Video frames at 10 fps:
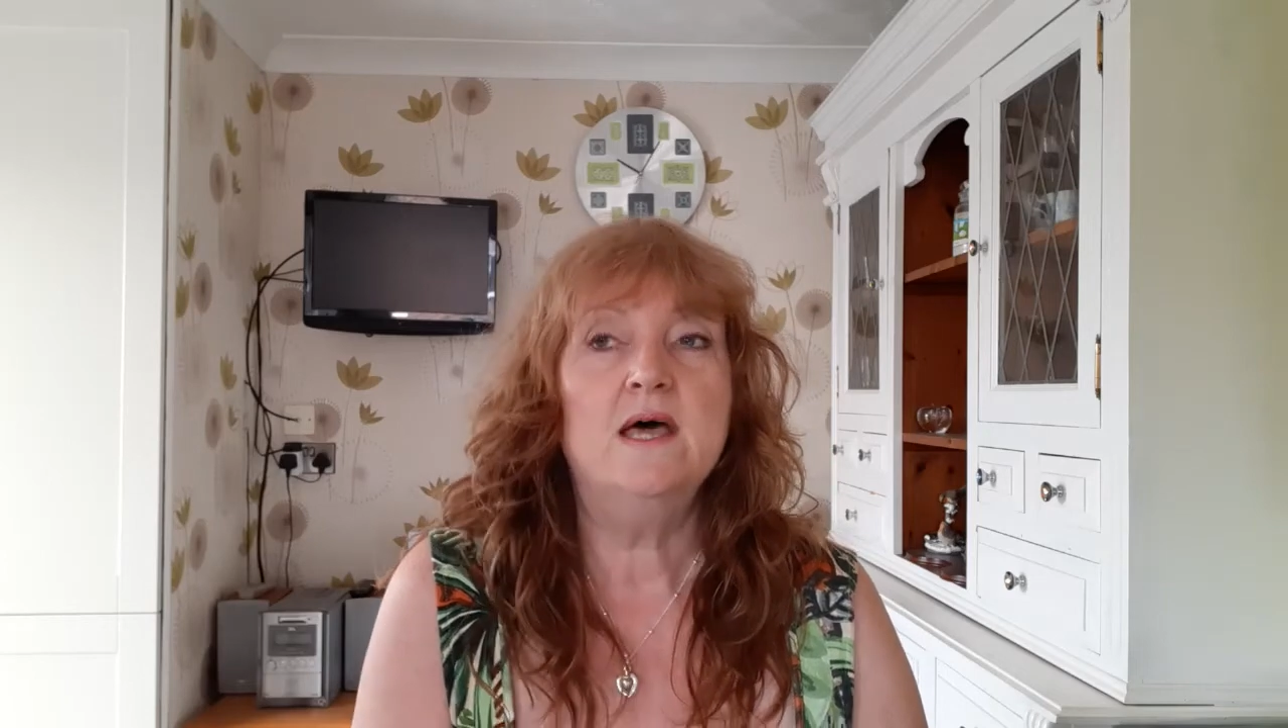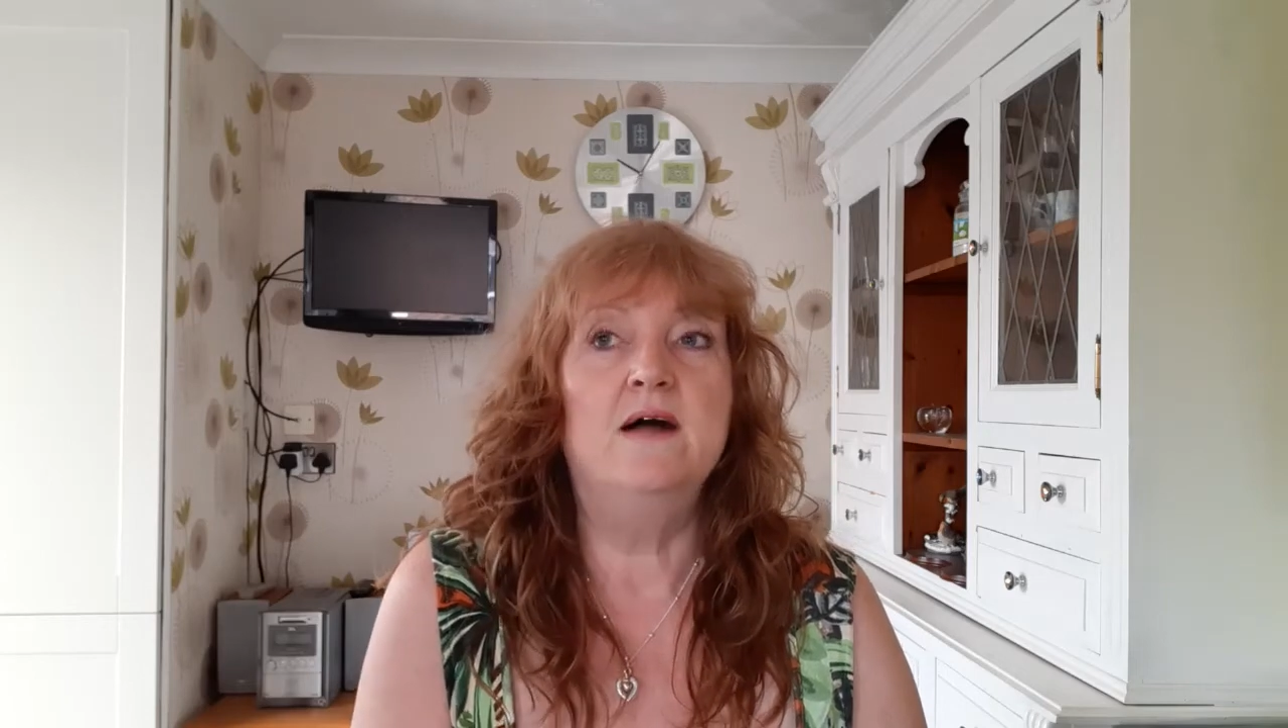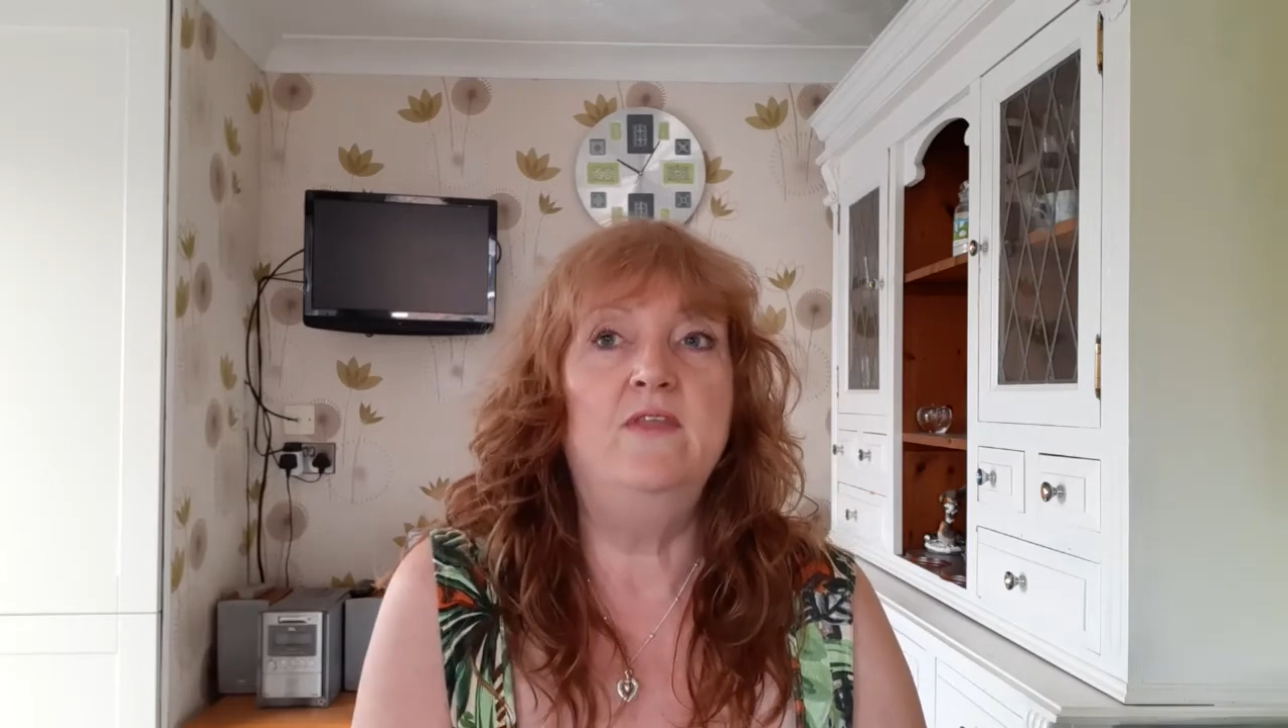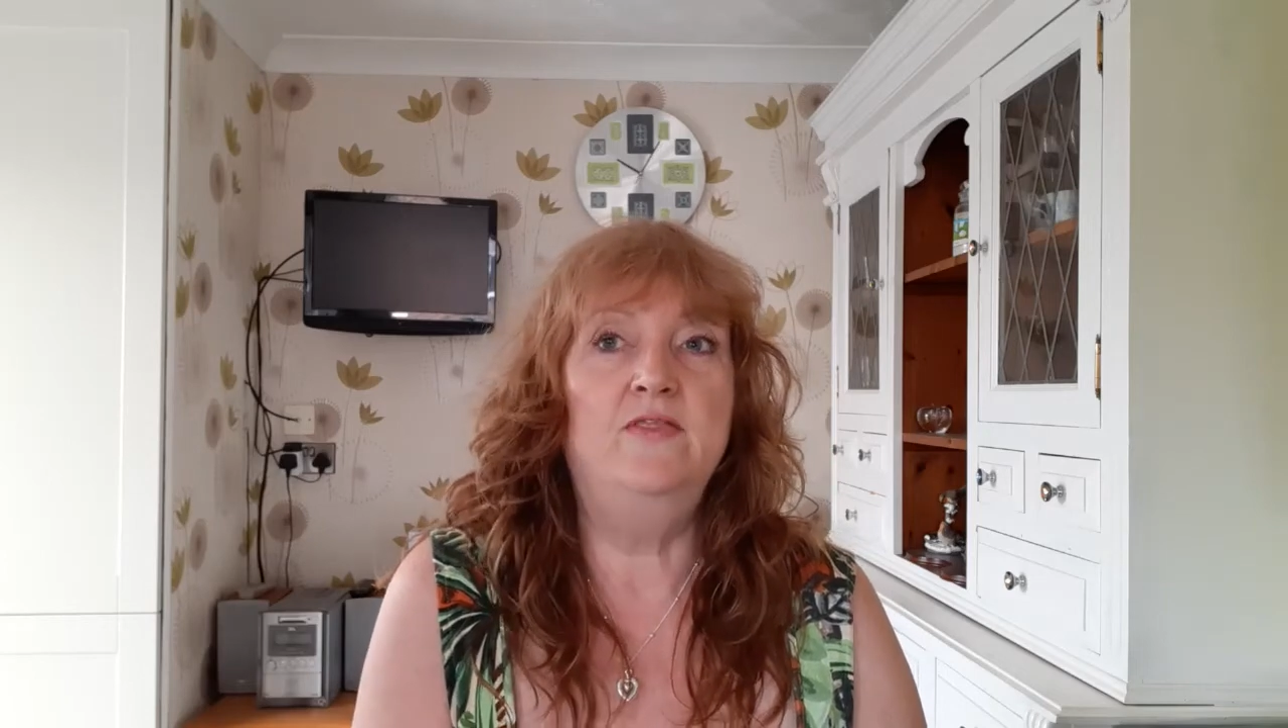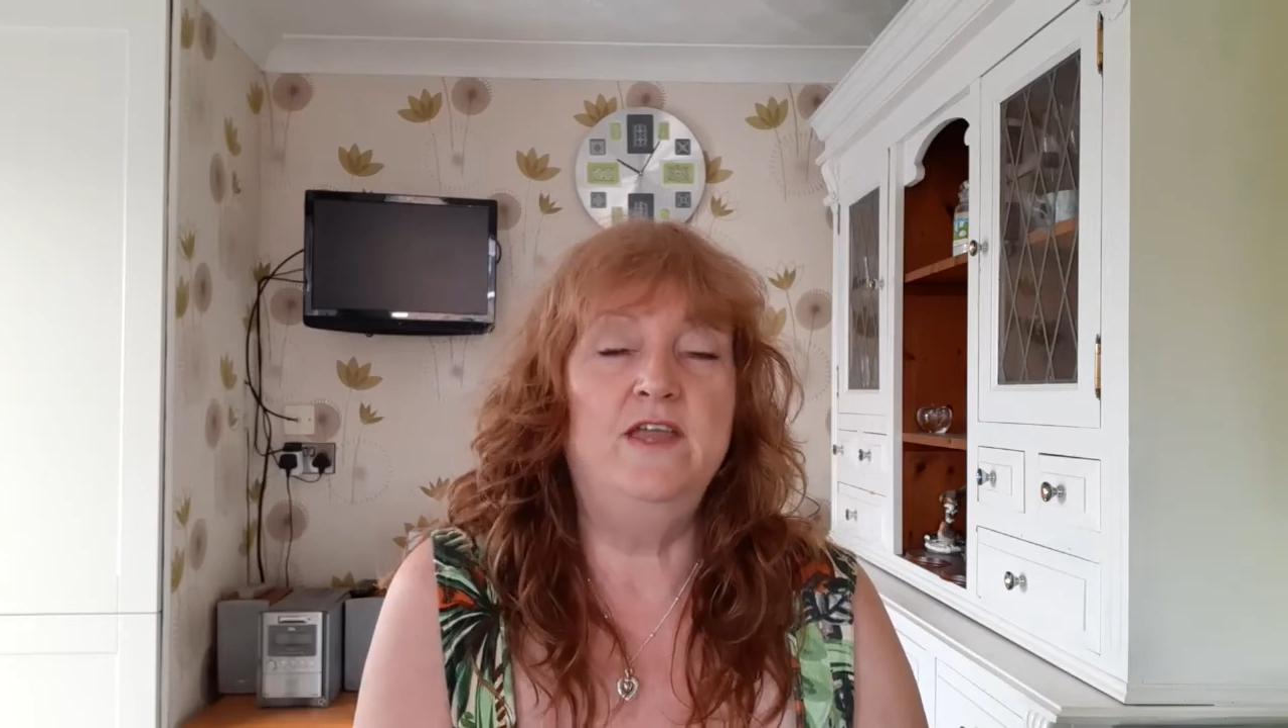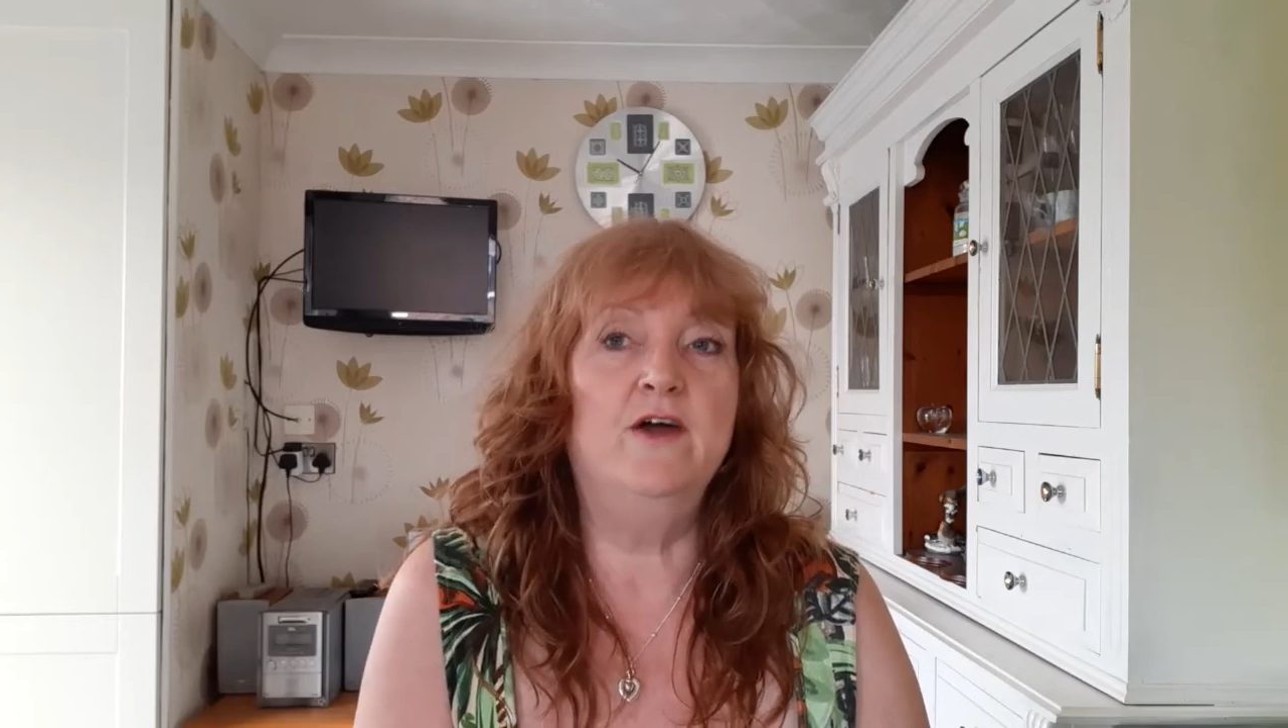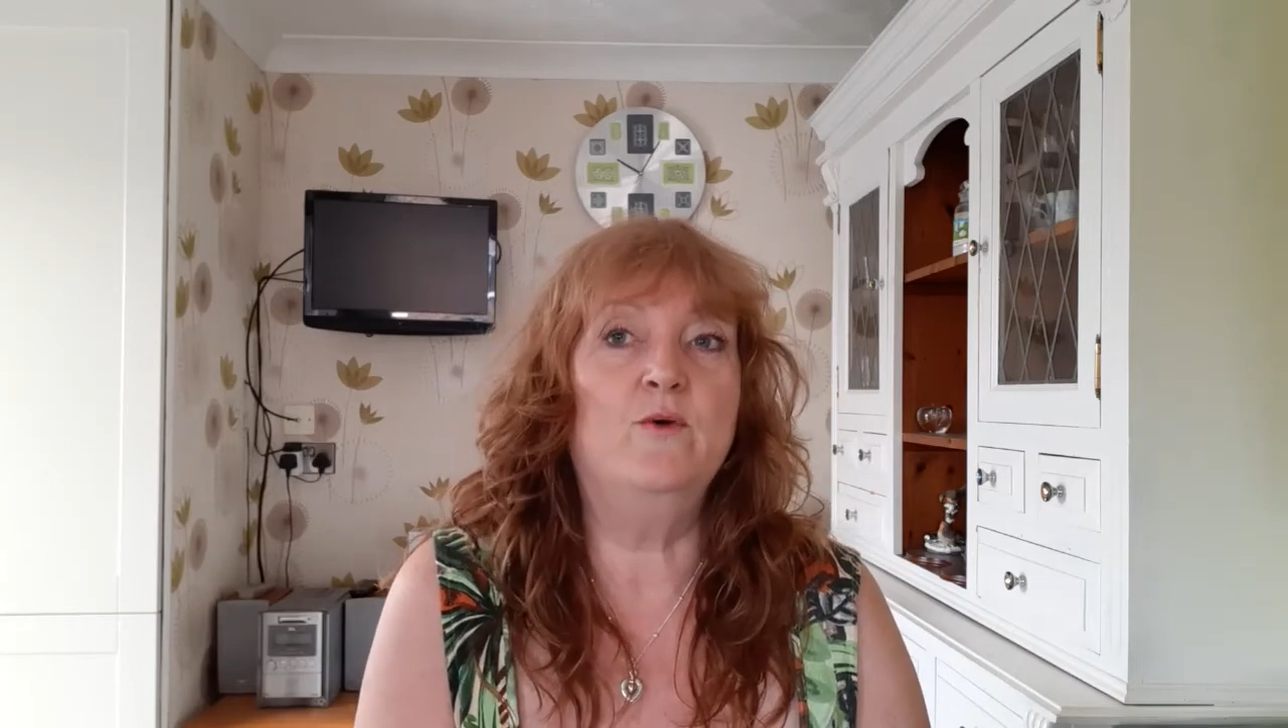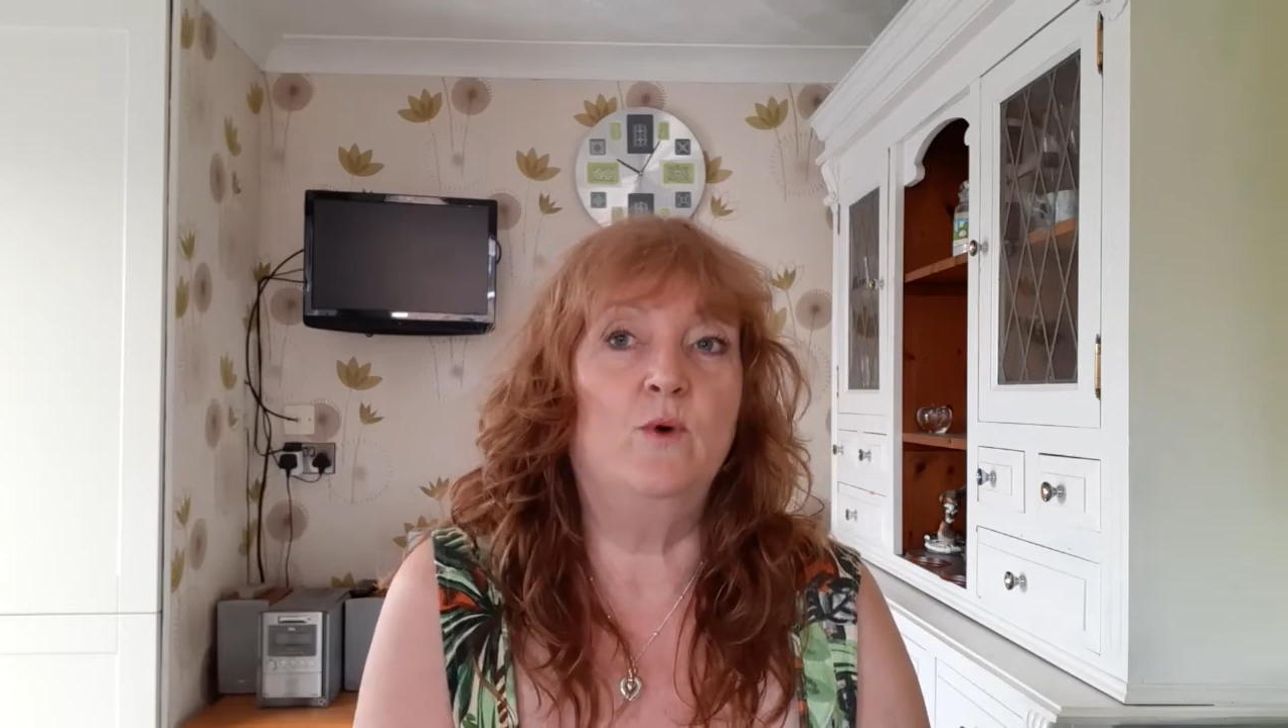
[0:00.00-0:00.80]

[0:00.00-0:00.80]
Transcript: And then the other